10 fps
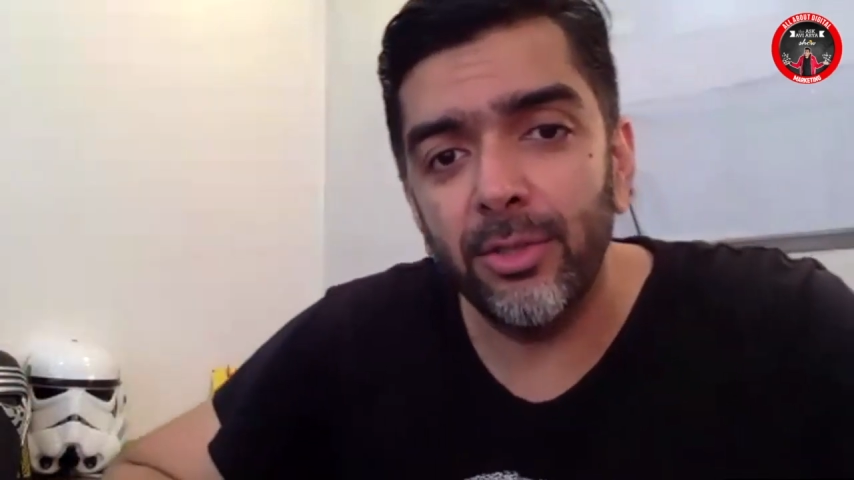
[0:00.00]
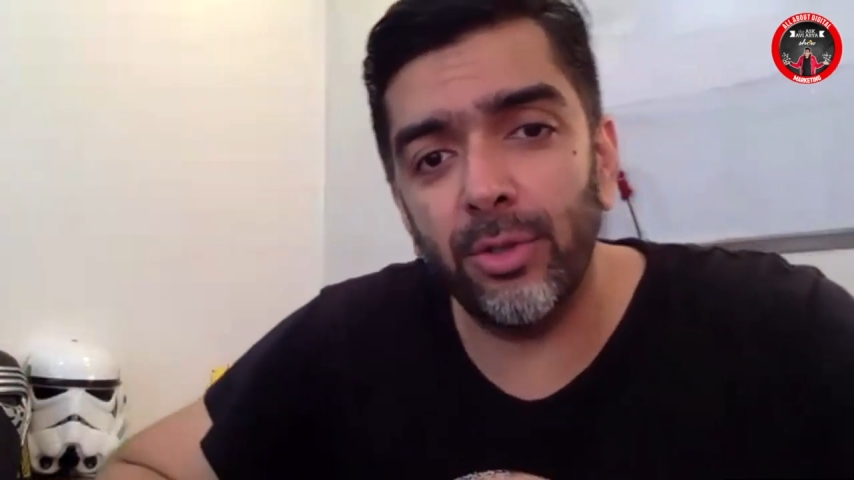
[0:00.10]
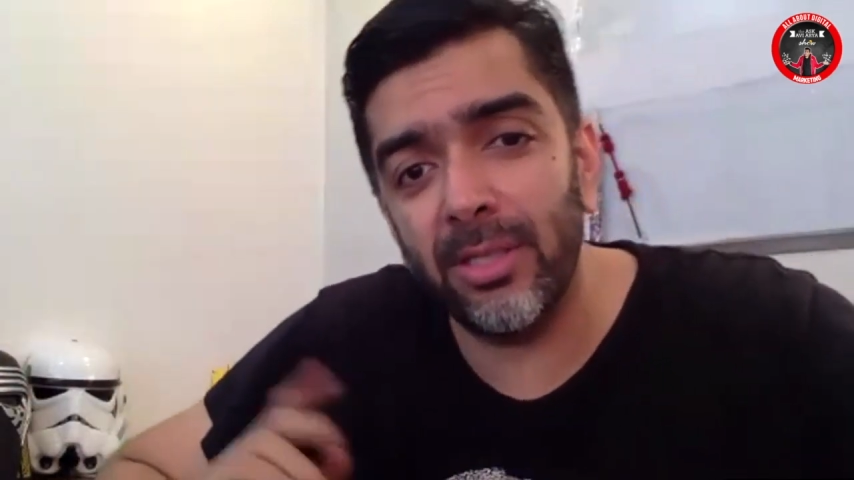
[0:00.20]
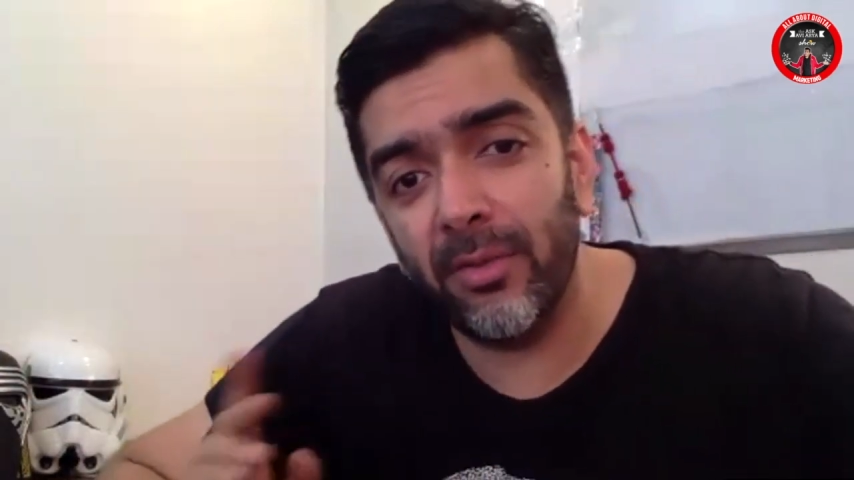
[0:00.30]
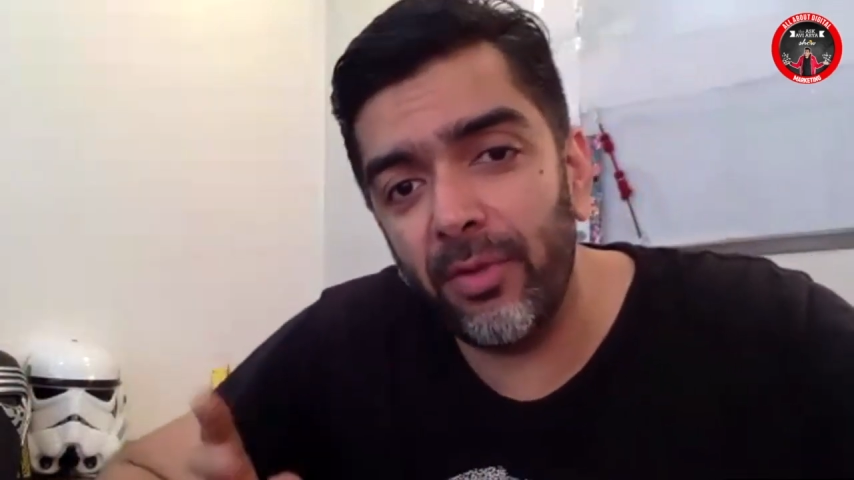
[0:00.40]

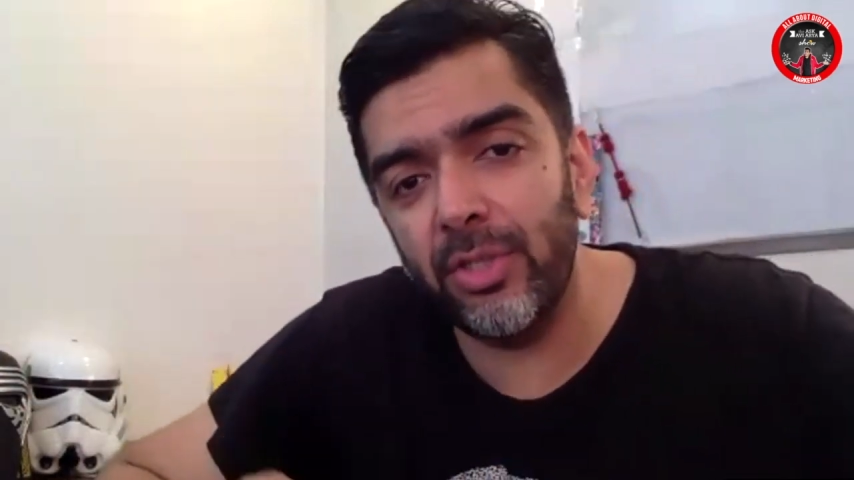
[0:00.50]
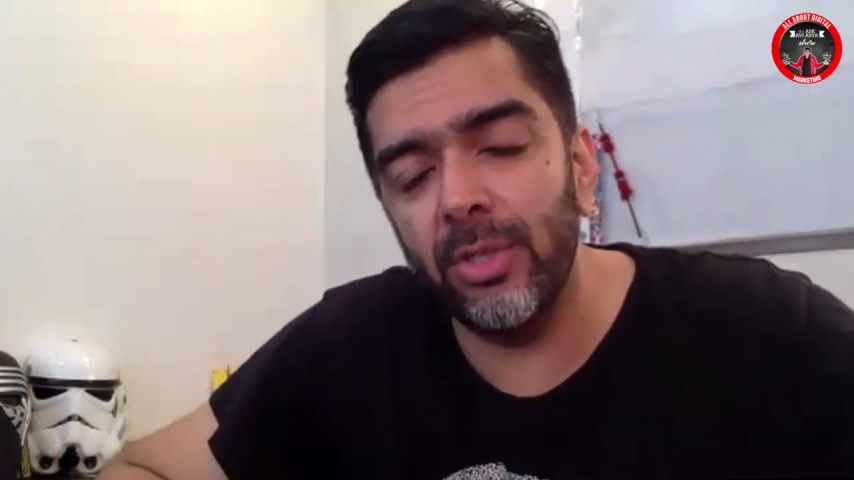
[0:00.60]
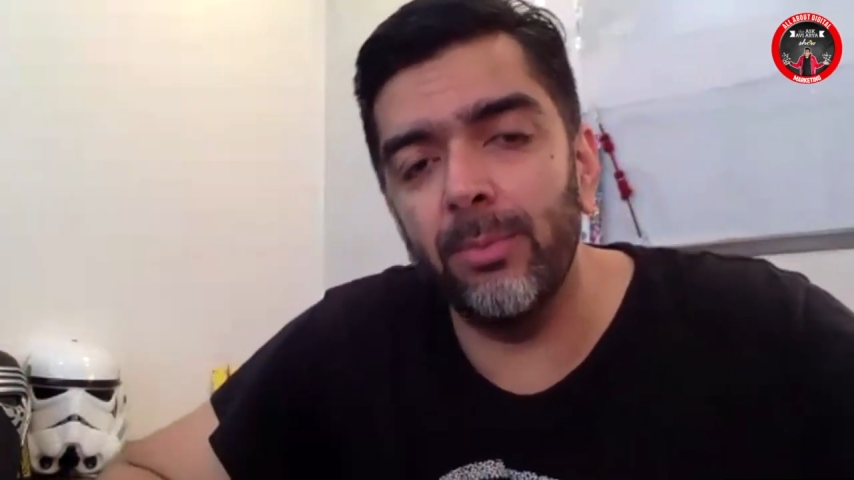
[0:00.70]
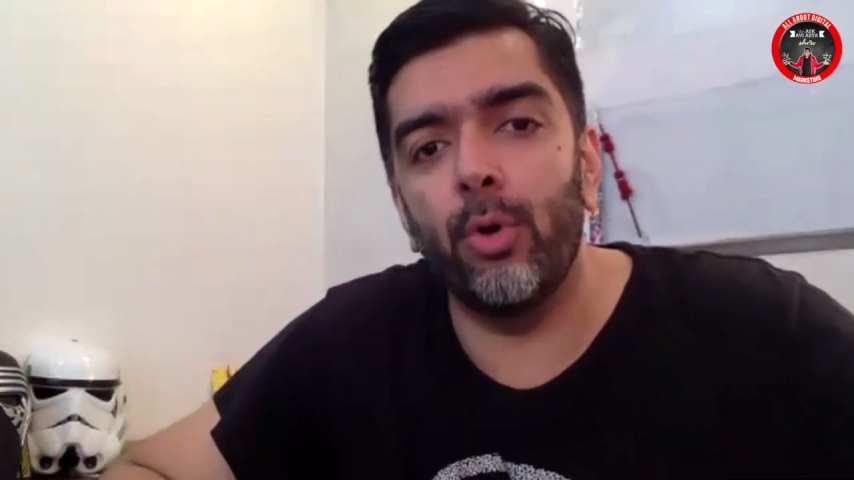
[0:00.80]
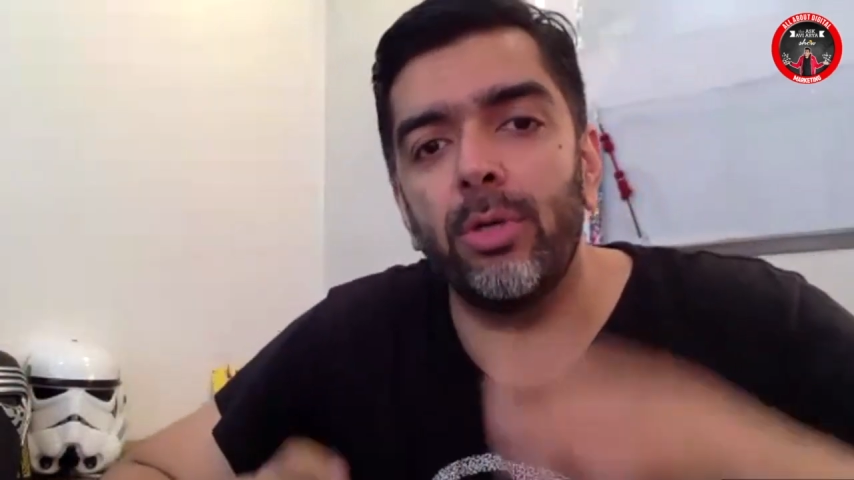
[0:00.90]
So there's a
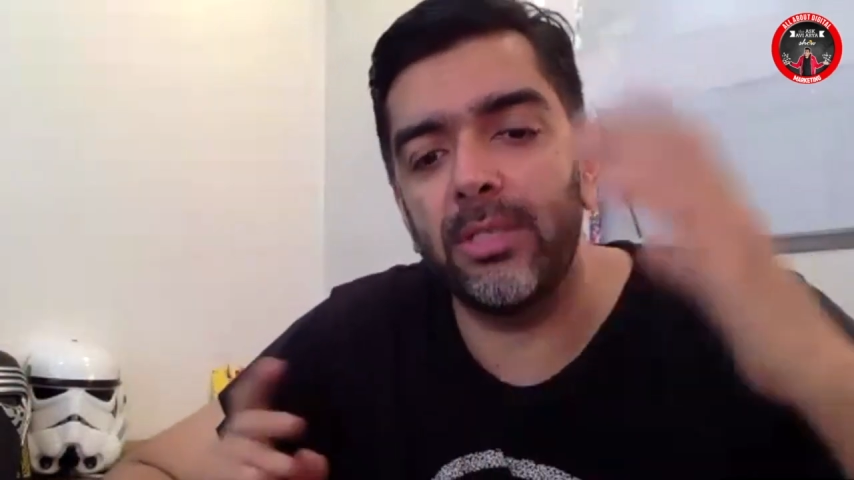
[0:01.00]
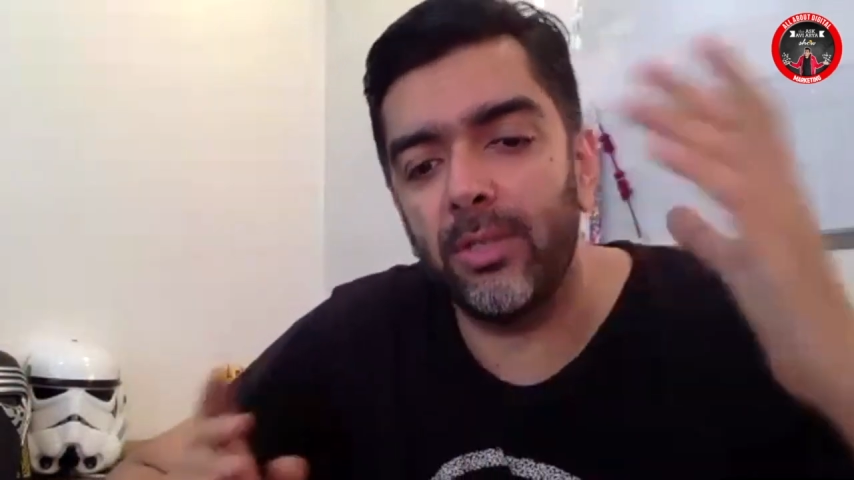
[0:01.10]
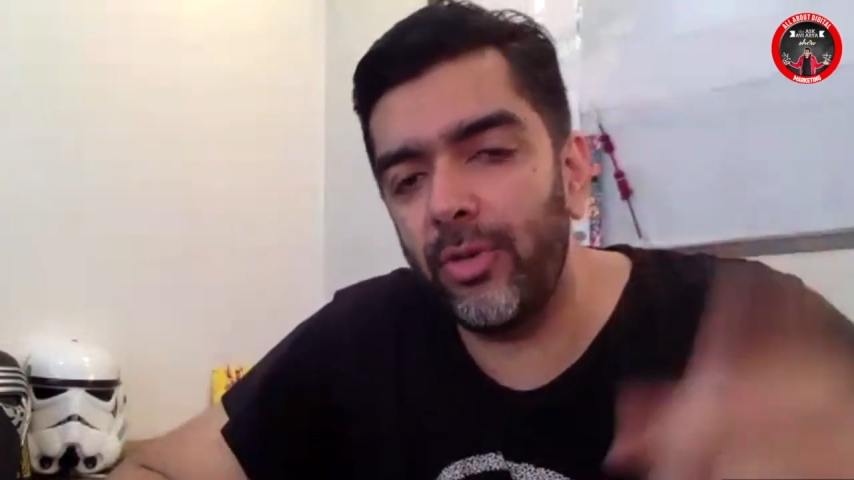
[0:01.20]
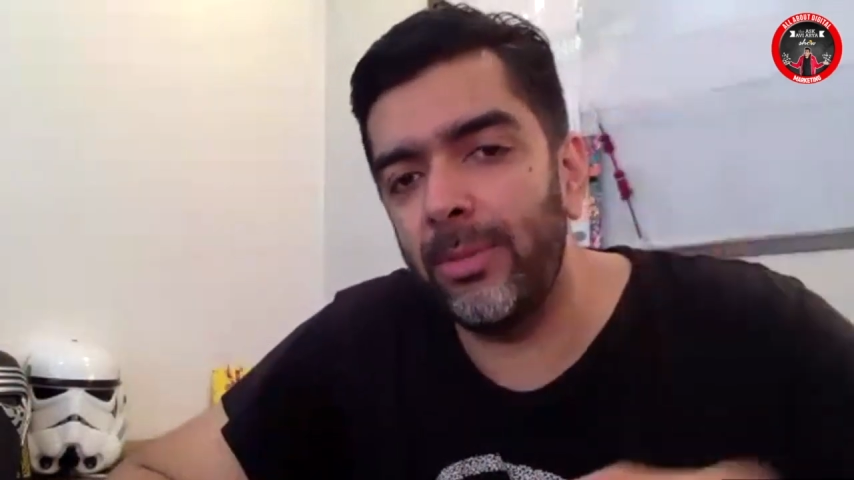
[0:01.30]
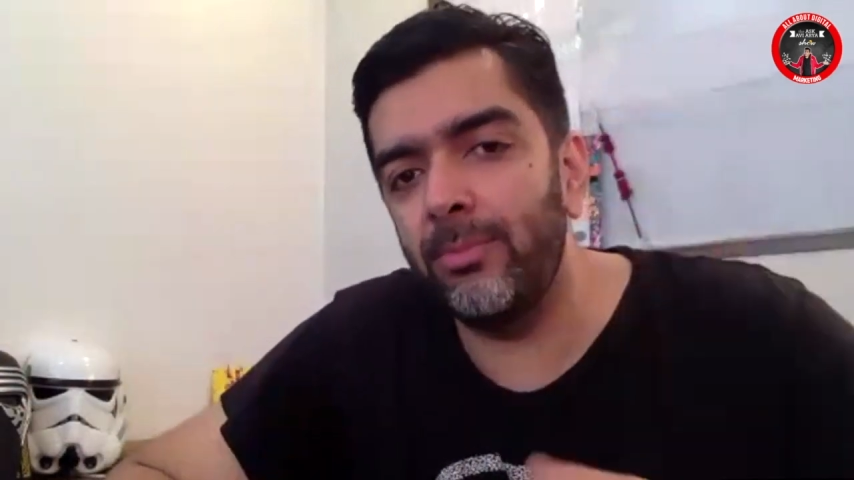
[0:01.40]
vision board,
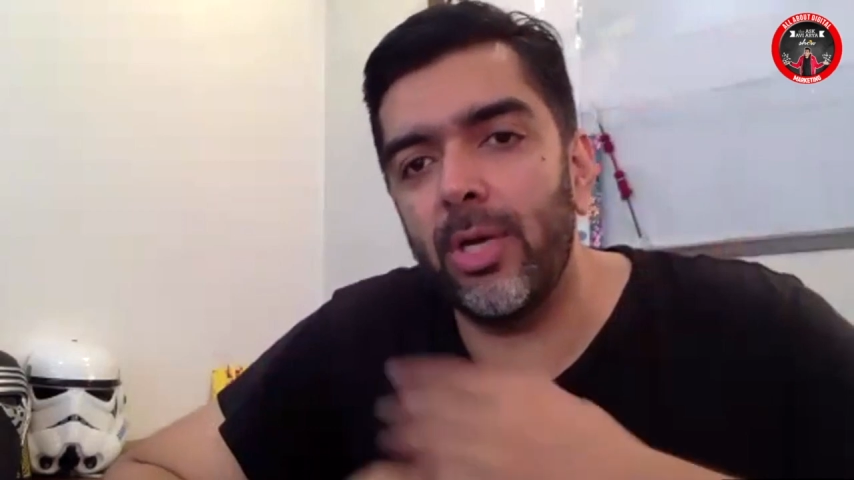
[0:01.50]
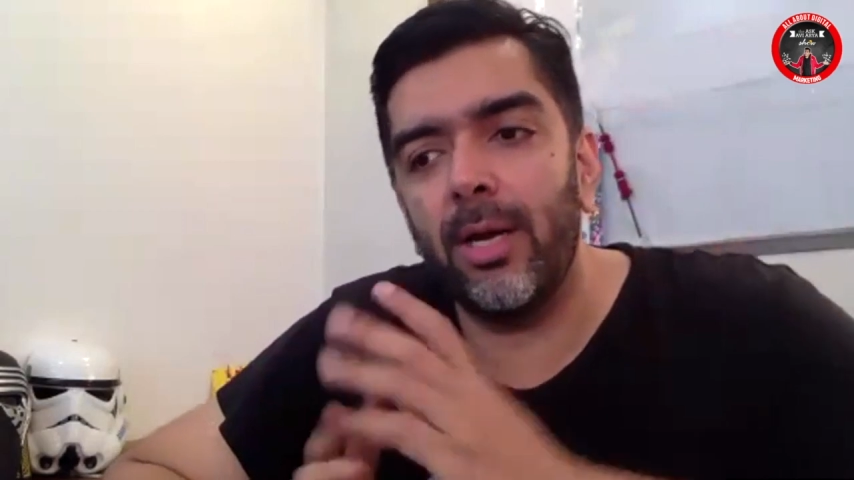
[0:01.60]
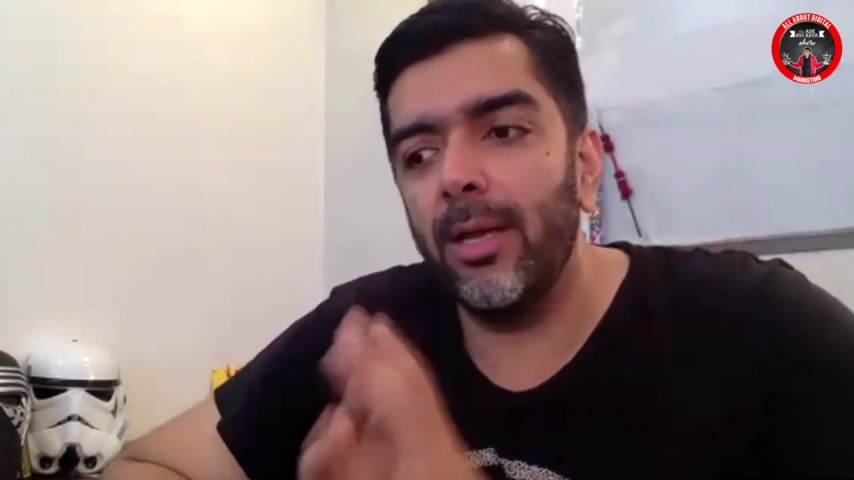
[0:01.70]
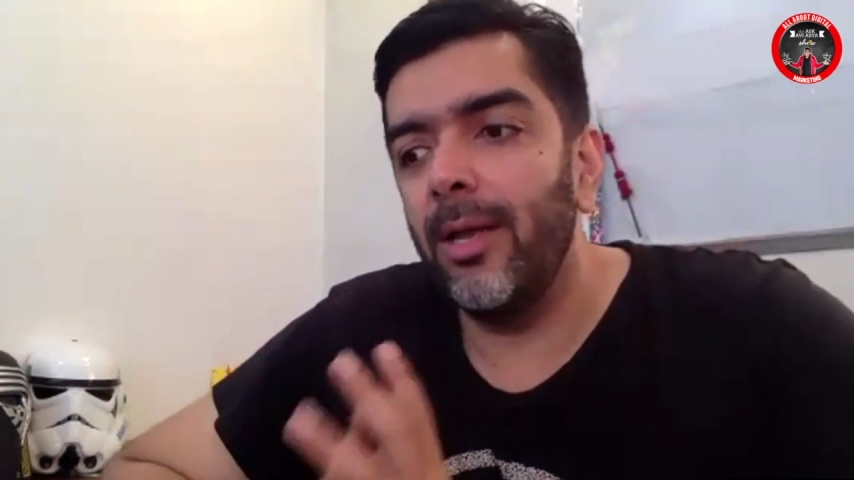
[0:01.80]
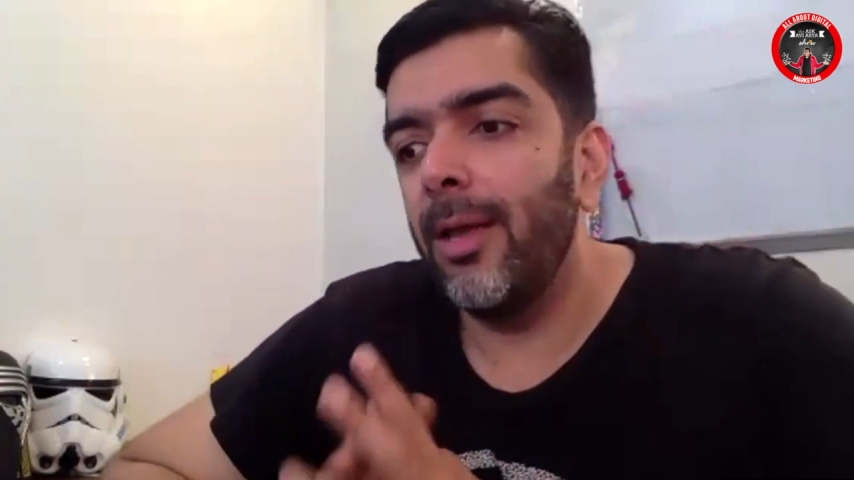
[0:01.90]
there's a dream
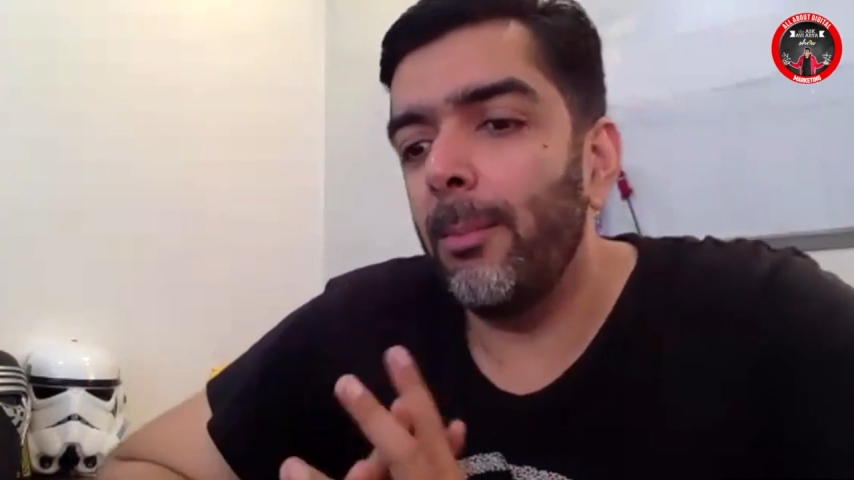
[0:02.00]
chart.